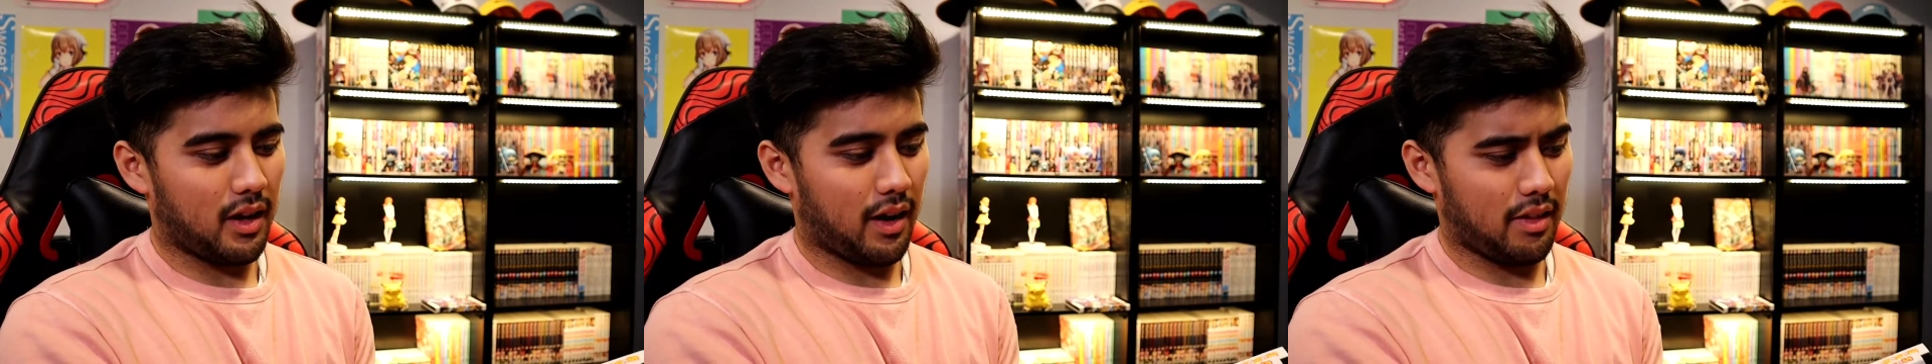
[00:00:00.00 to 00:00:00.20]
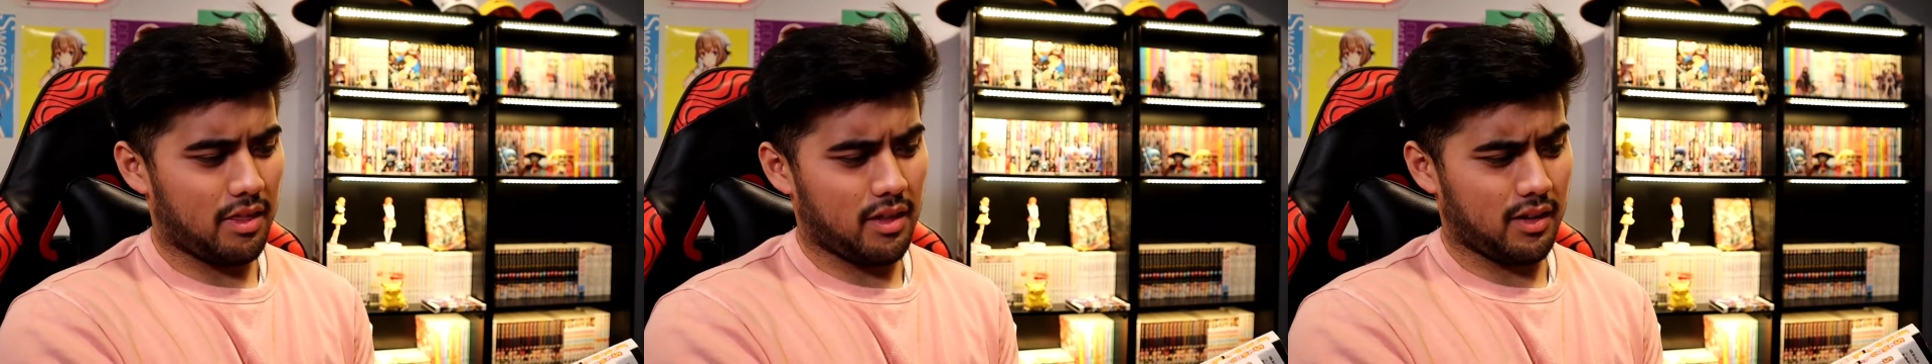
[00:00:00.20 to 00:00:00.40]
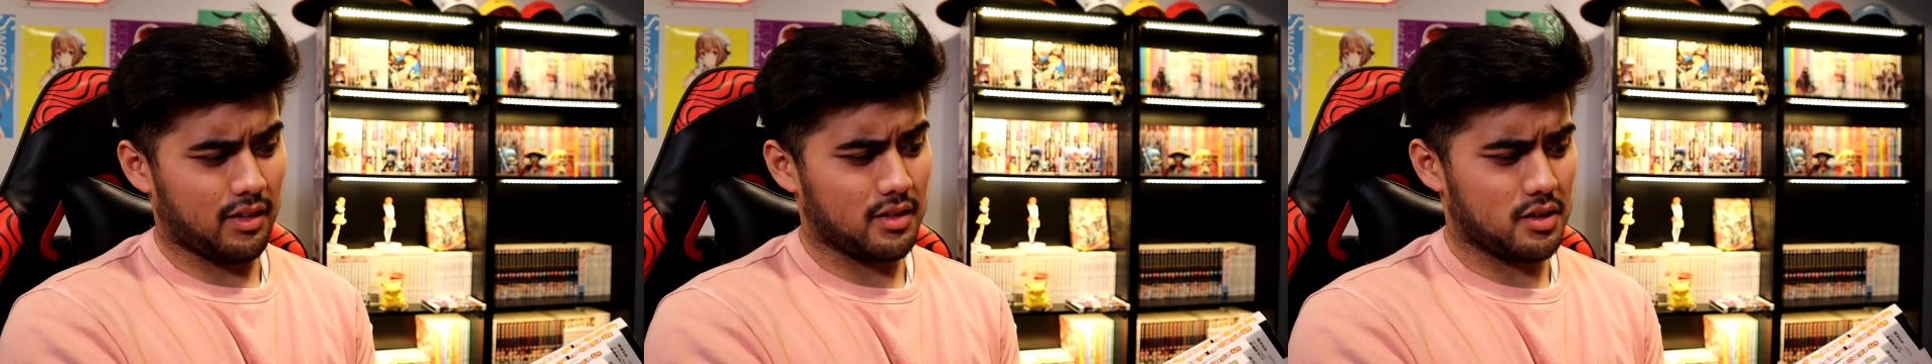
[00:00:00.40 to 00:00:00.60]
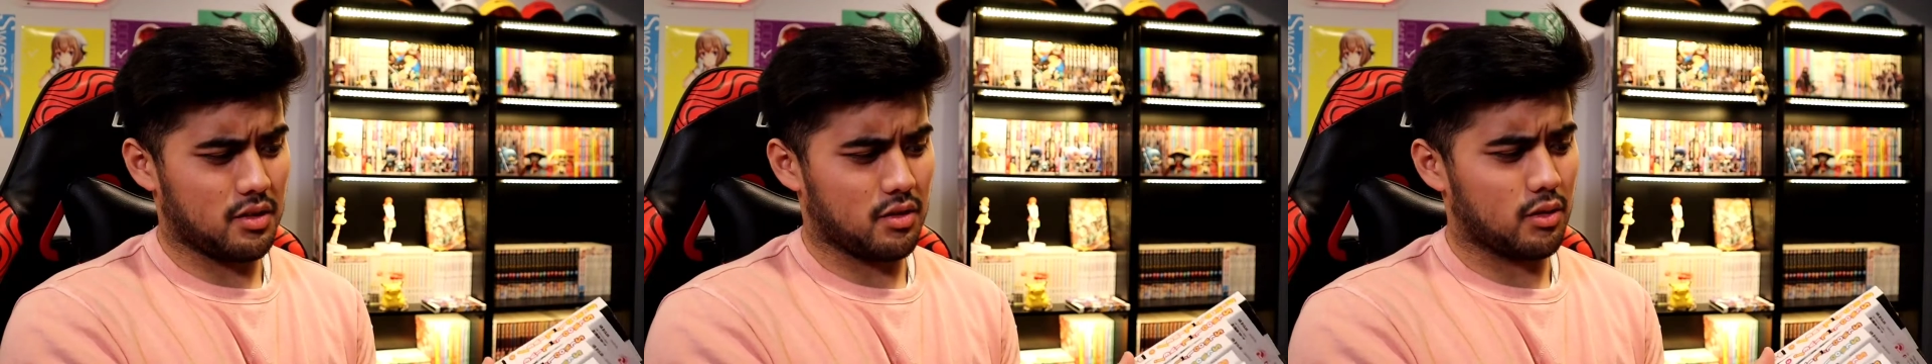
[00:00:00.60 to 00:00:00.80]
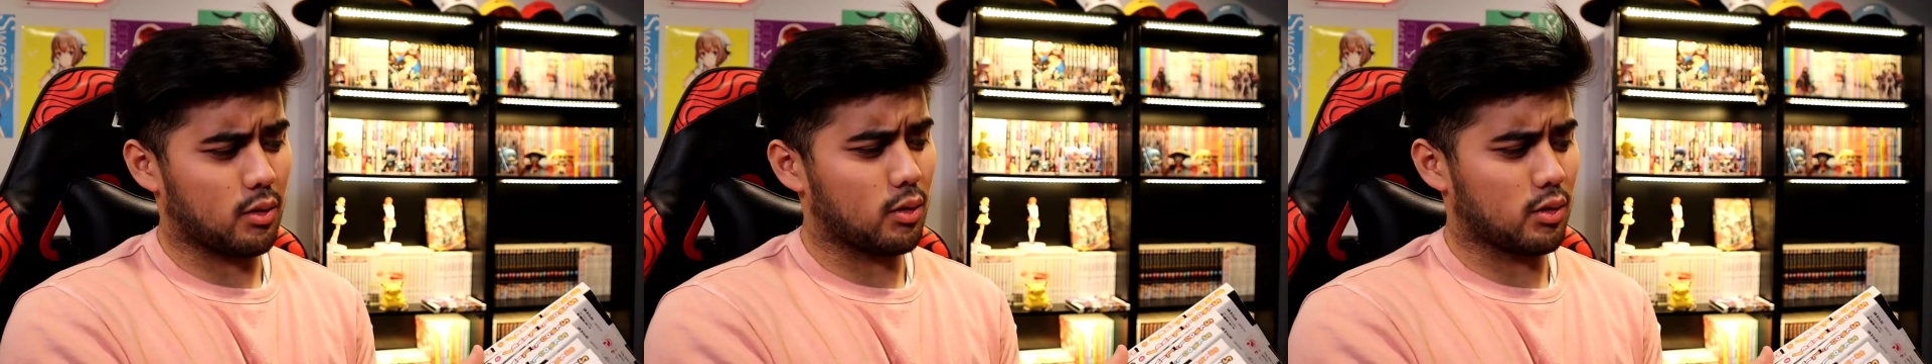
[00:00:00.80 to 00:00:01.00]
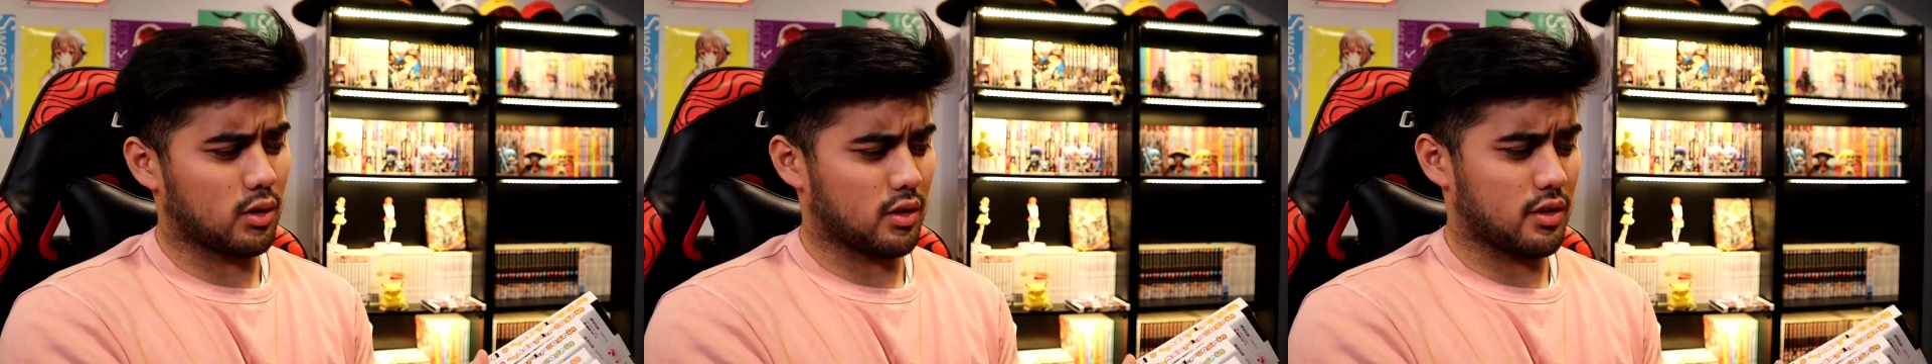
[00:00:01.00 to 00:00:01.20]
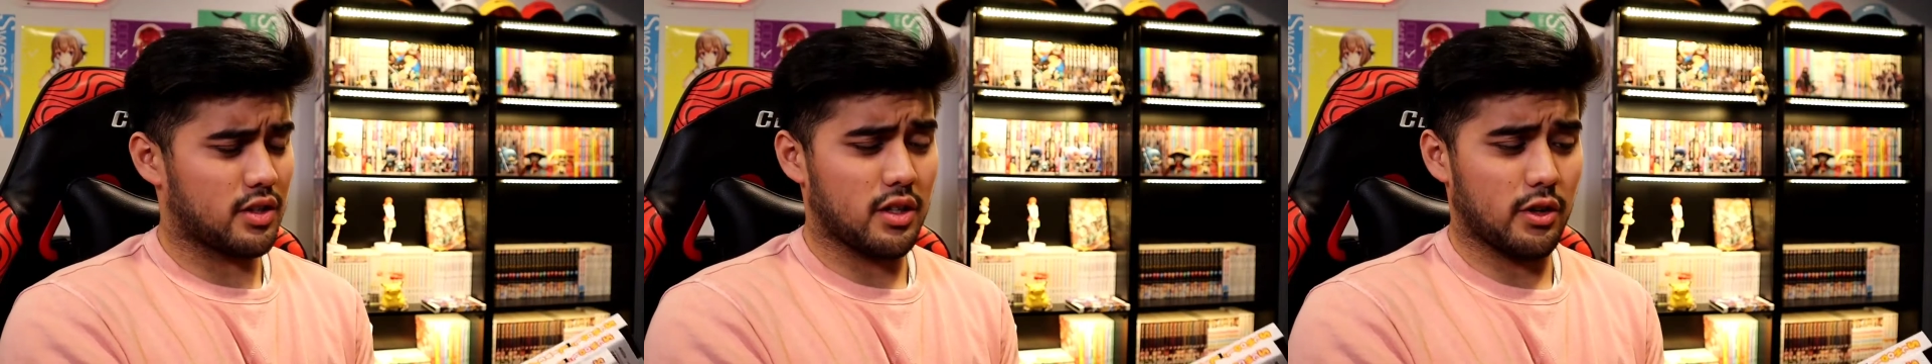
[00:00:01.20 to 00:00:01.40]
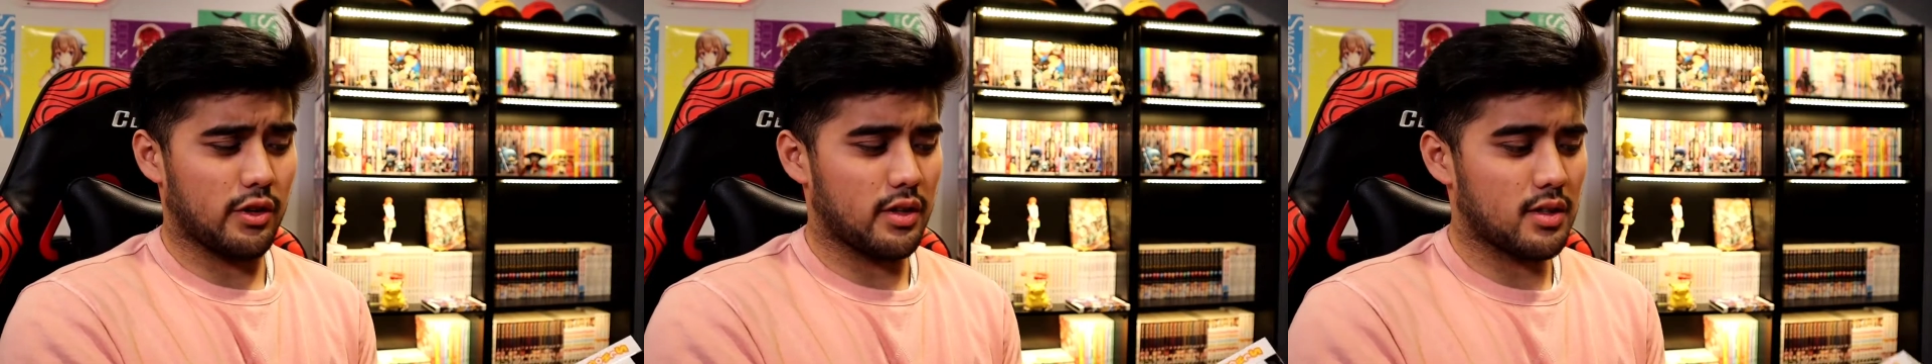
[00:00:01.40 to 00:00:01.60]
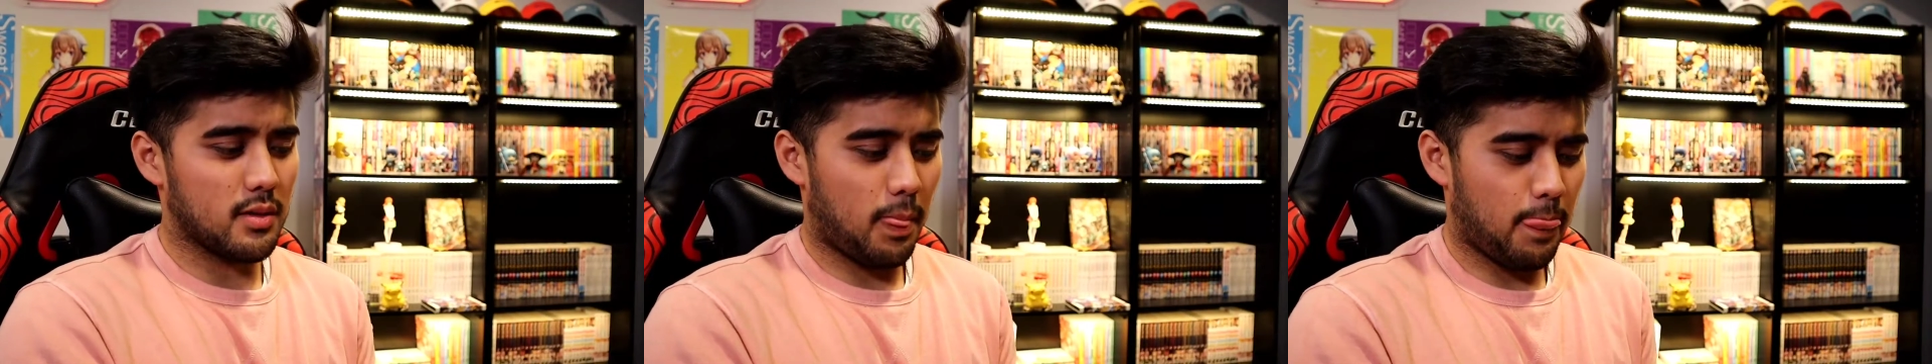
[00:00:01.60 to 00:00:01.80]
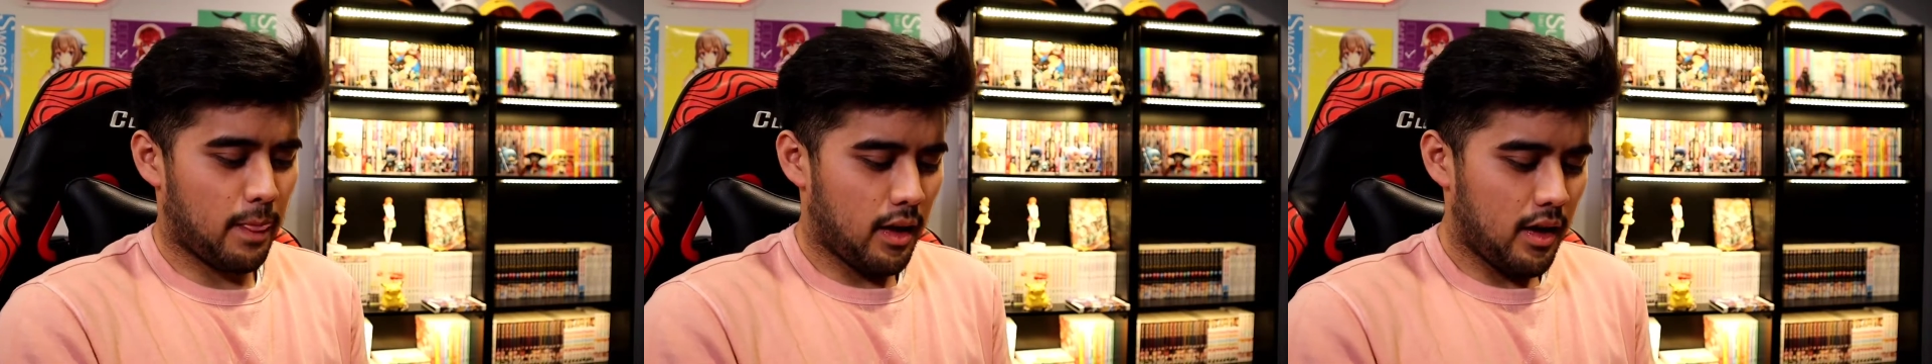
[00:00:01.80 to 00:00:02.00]
I think this is an older
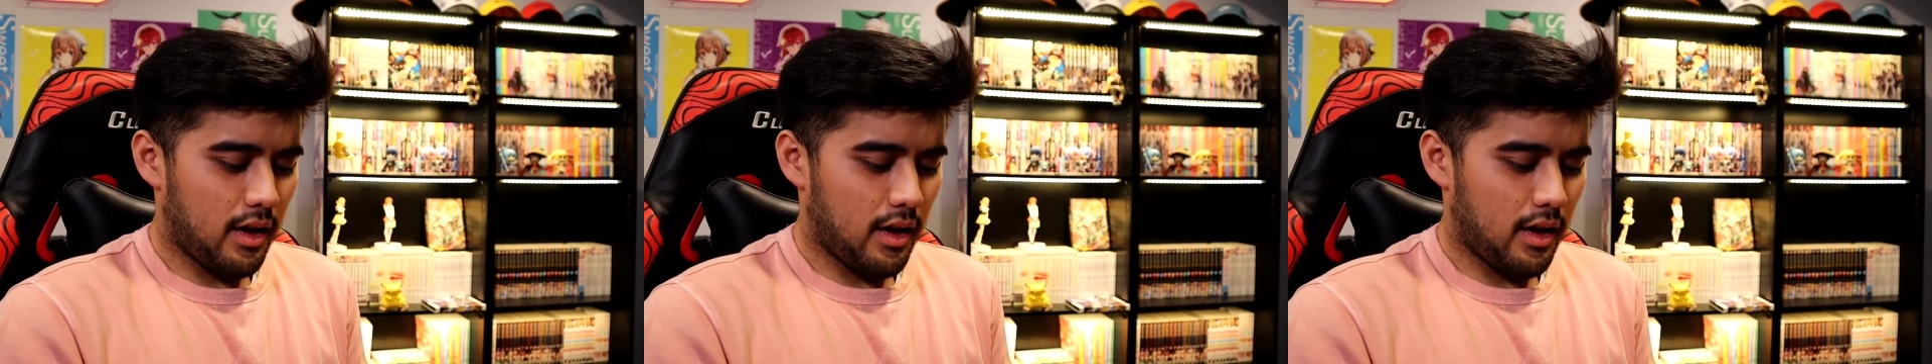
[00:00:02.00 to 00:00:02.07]
series.